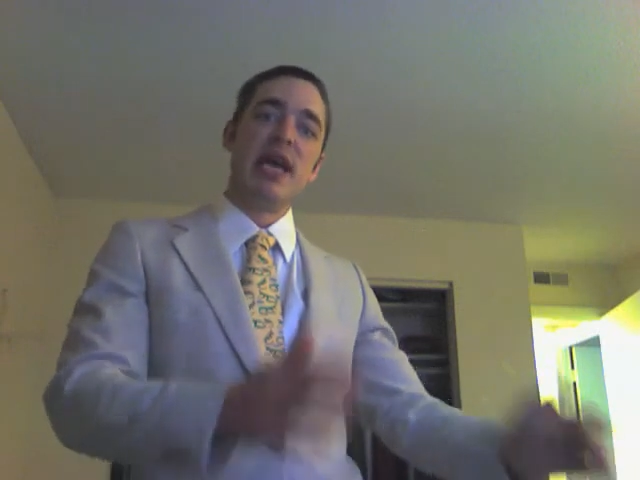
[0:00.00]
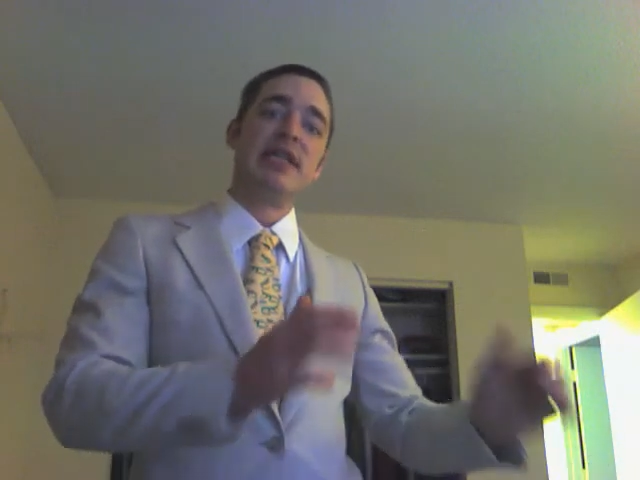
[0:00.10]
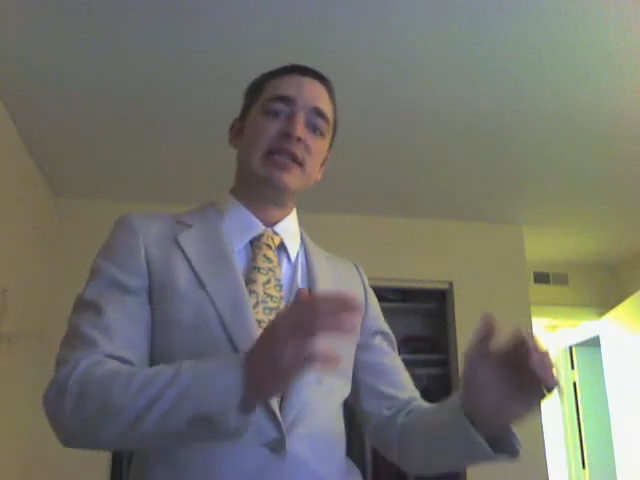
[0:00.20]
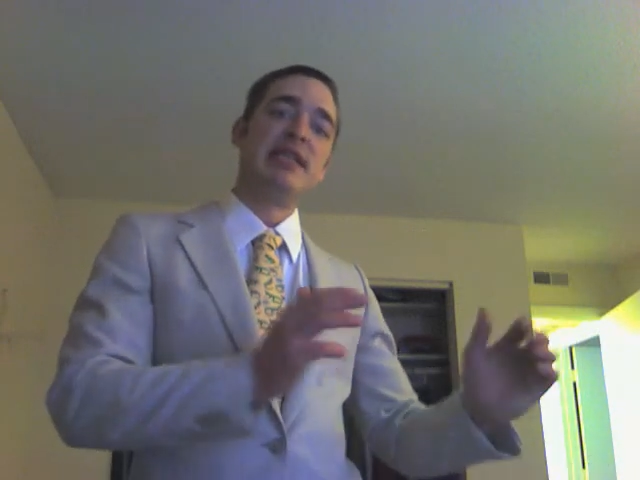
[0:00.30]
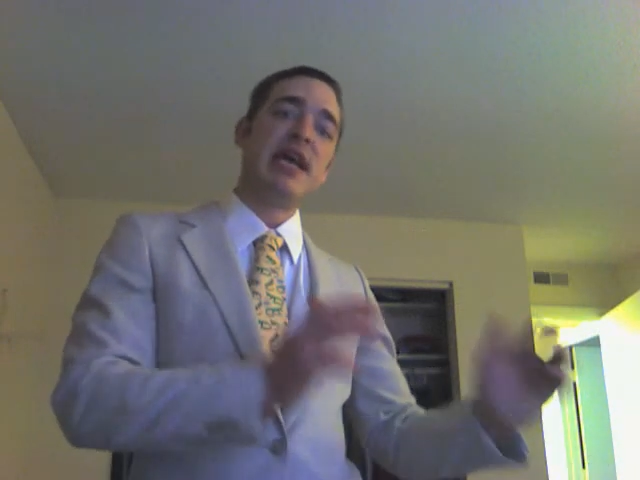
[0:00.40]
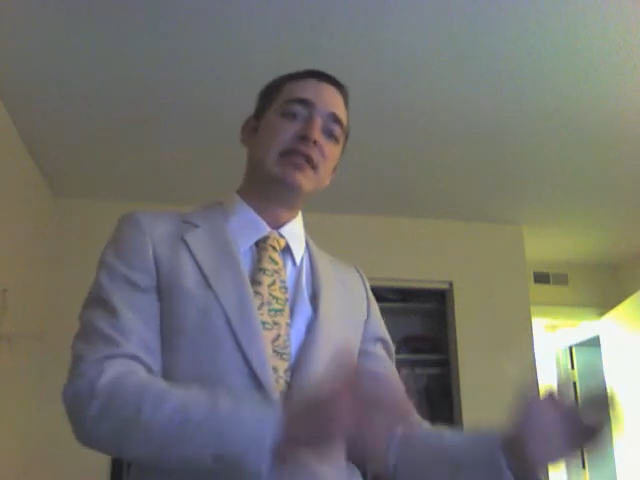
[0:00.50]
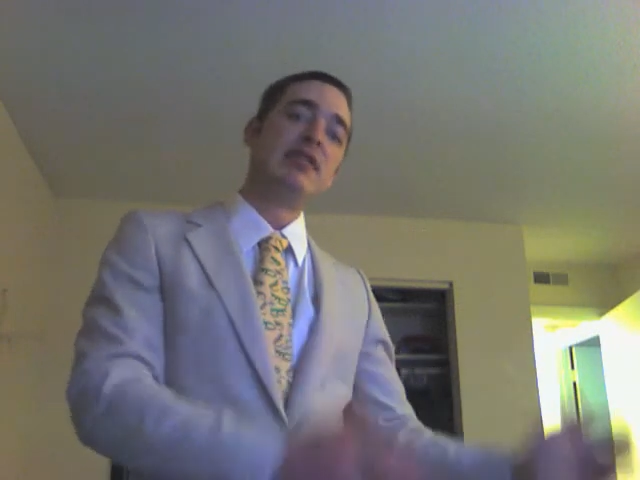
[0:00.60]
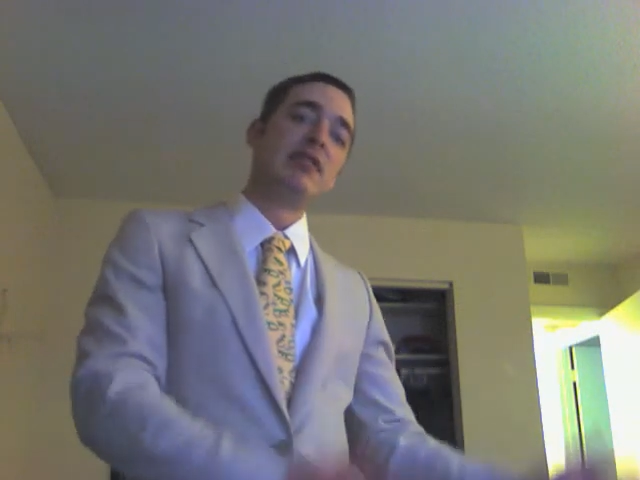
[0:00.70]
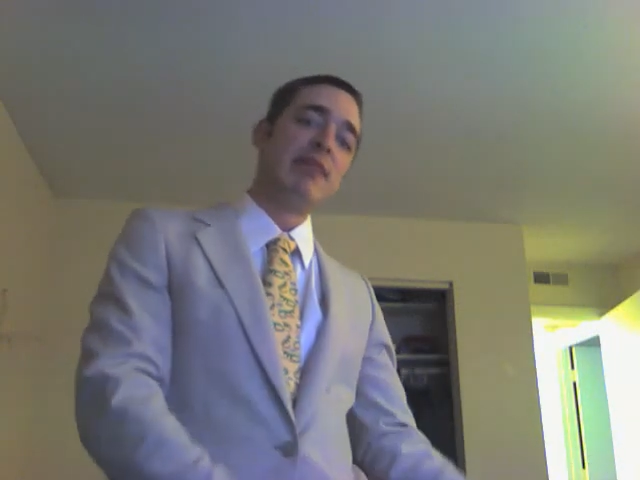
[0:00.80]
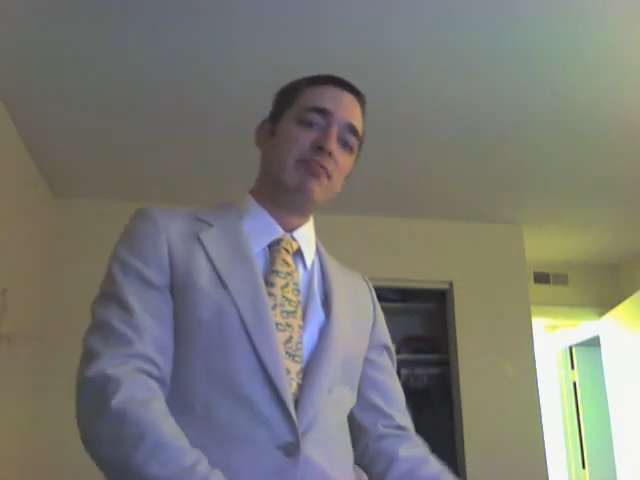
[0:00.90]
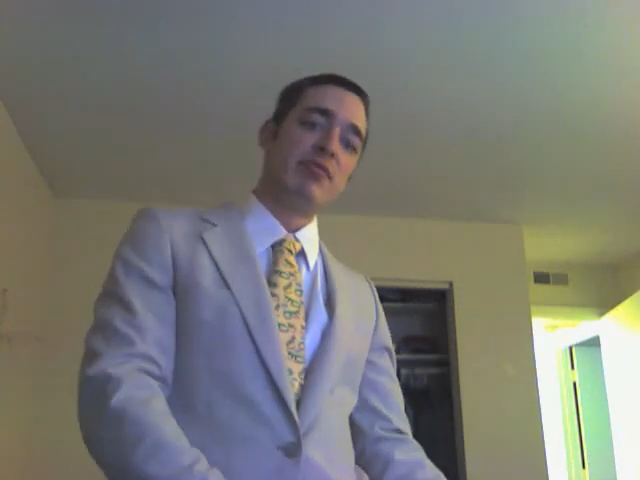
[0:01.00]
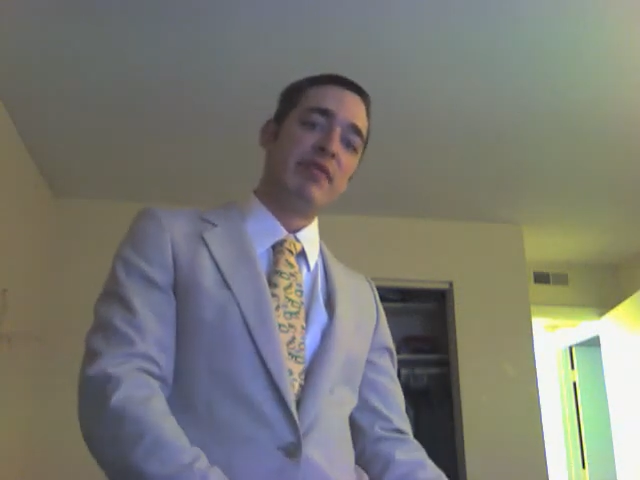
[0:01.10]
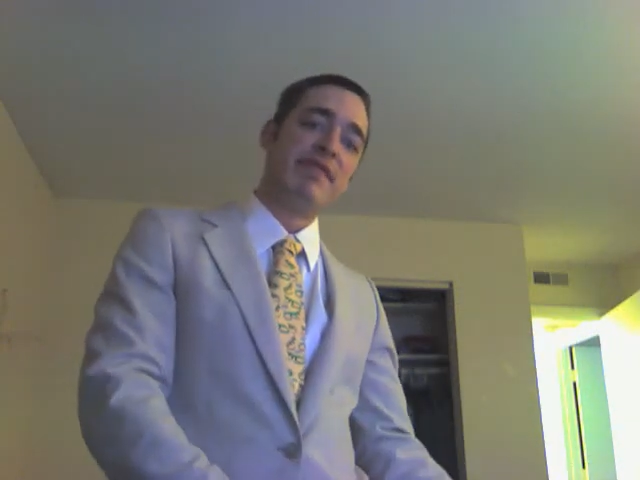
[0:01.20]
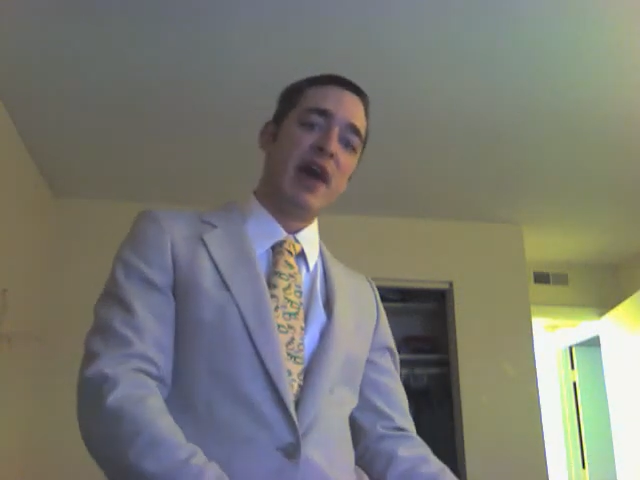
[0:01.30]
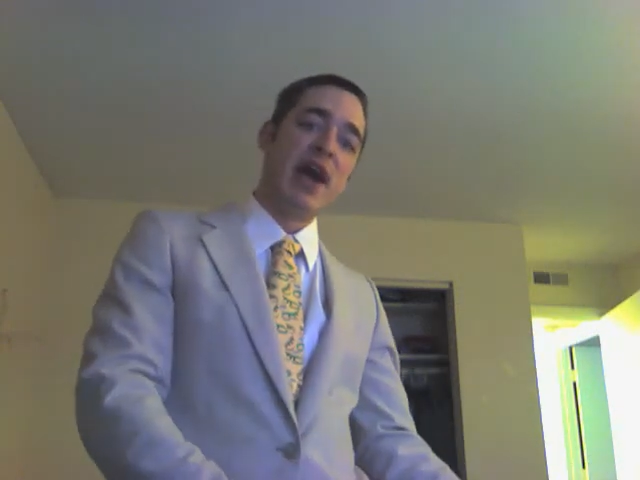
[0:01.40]
and they tend to like more
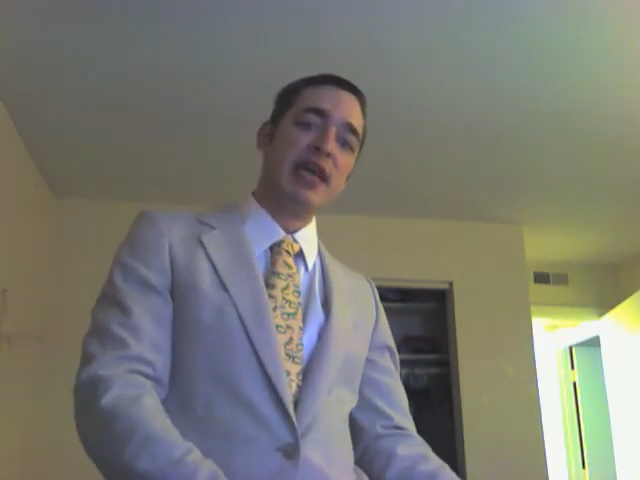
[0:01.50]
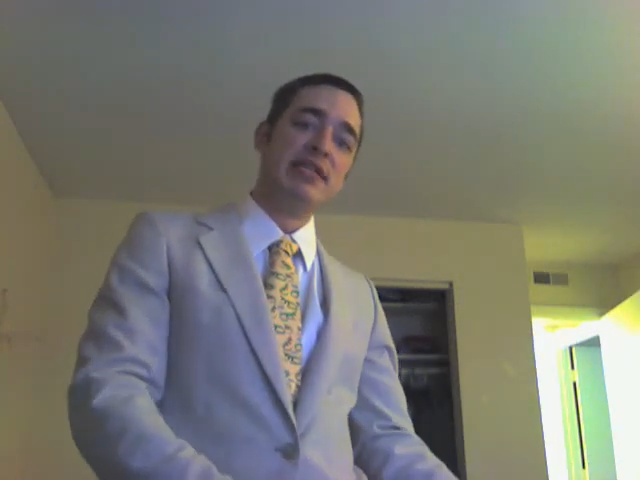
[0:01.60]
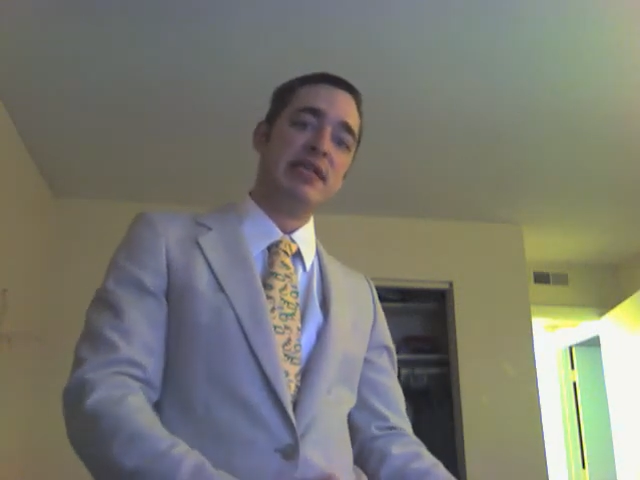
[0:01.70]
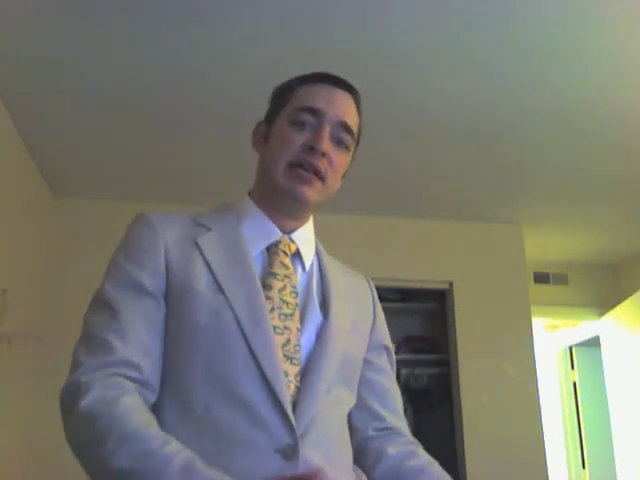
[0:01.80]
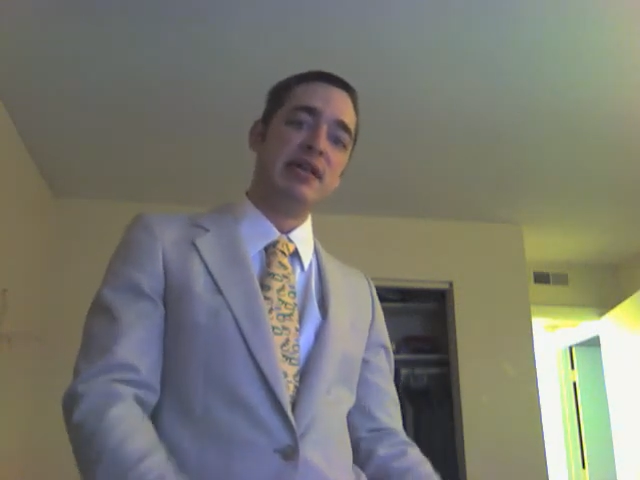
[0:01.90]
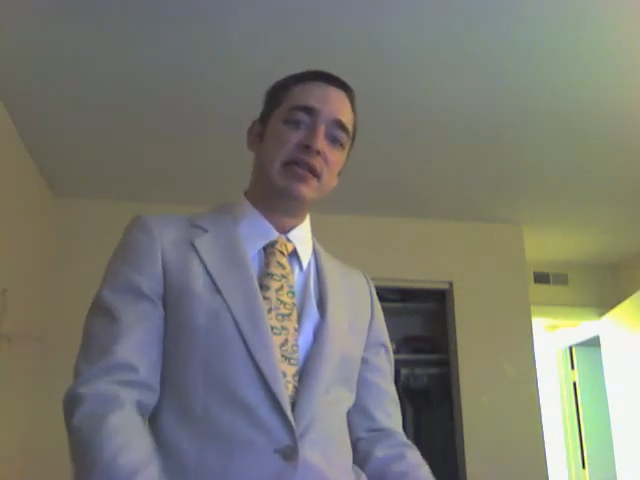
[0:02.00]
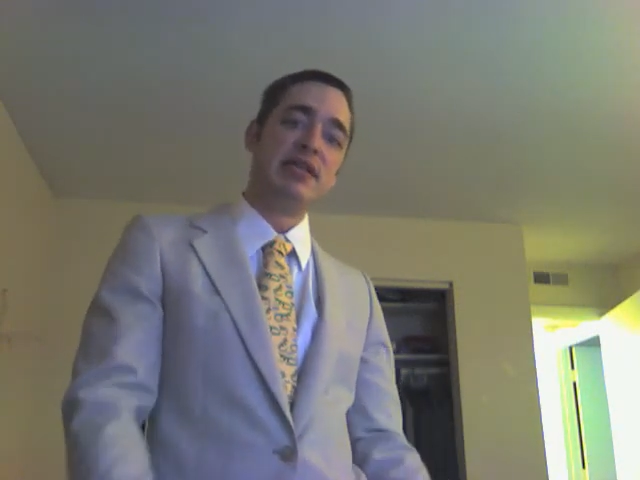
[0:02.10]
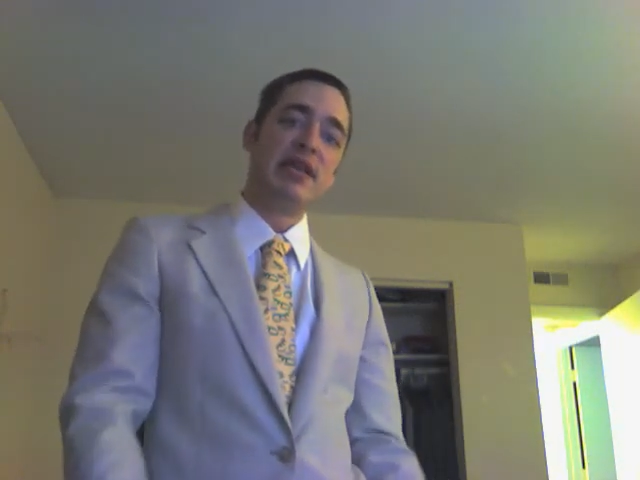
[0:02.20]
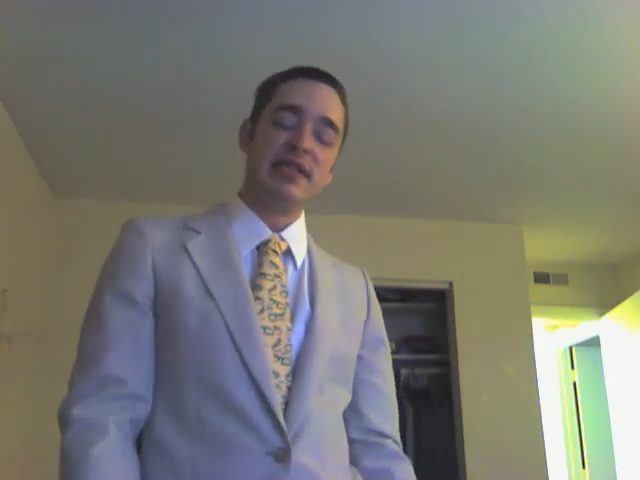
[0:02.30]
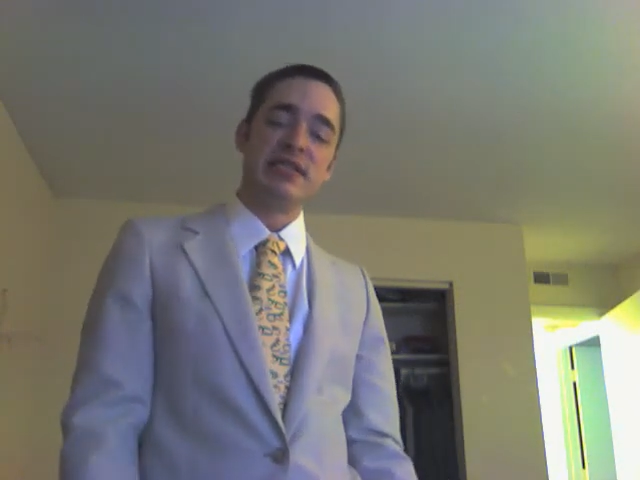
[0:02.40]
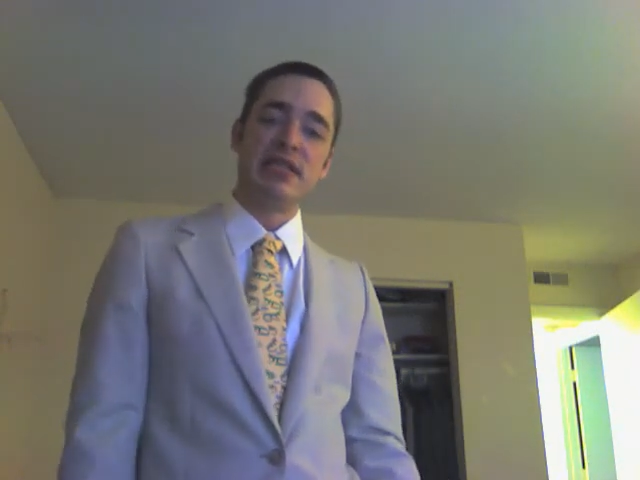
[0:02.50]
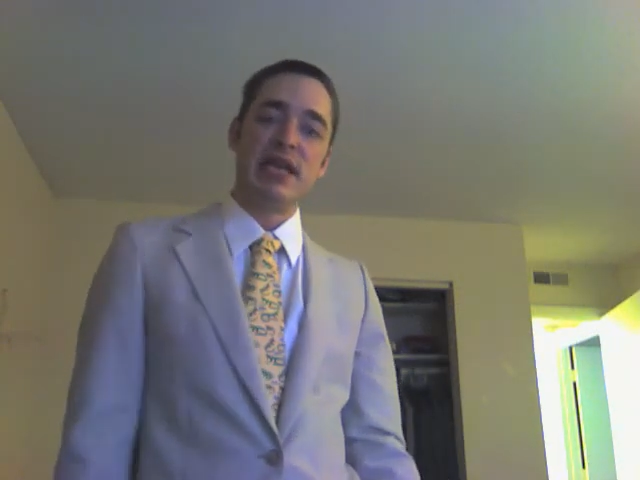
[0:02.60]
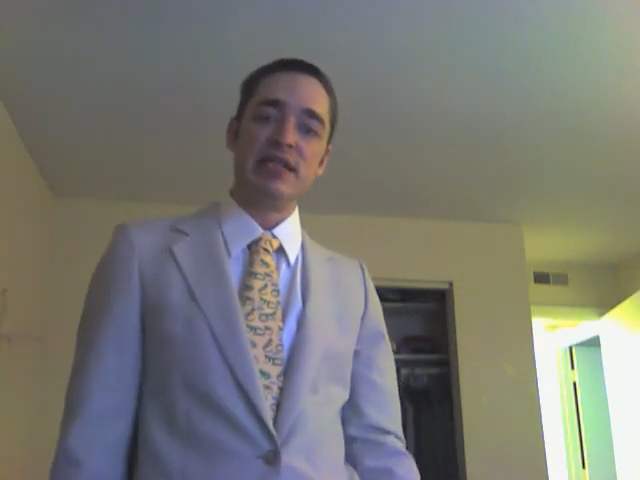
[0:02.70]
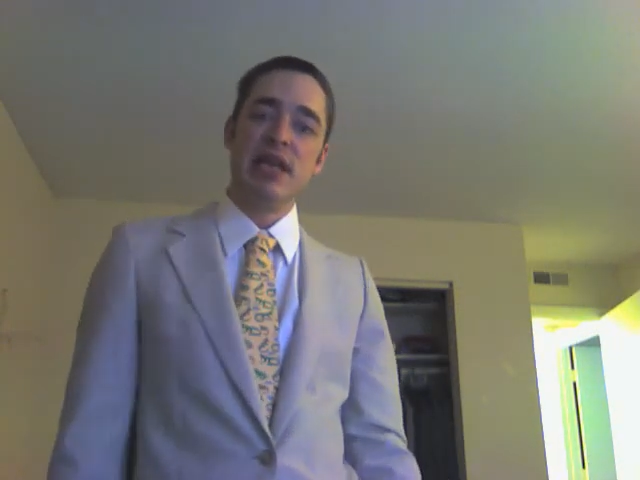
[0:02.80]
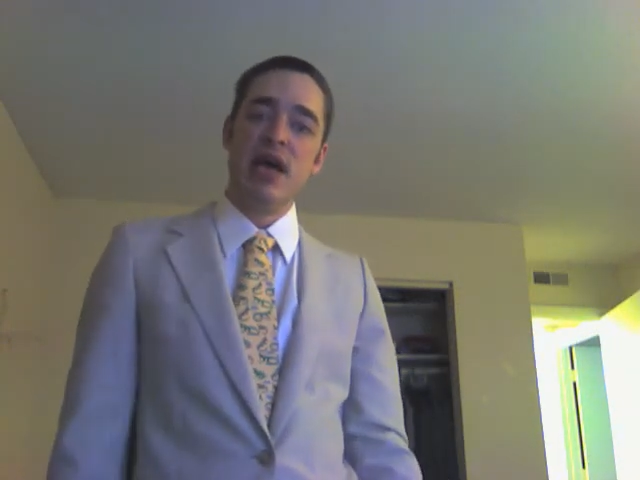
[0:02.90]
refined kinds of
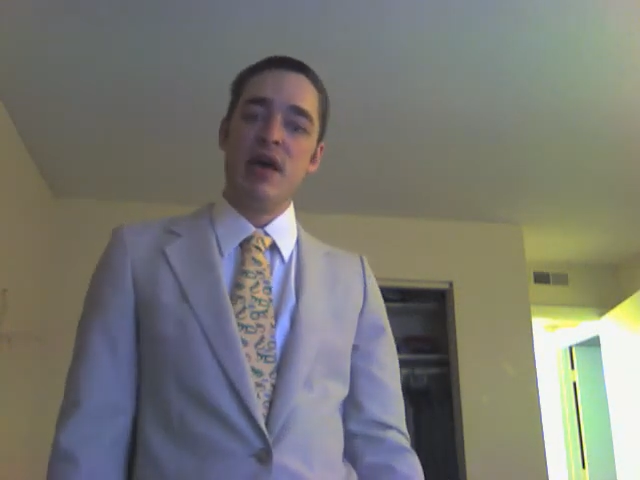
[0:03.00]
scents.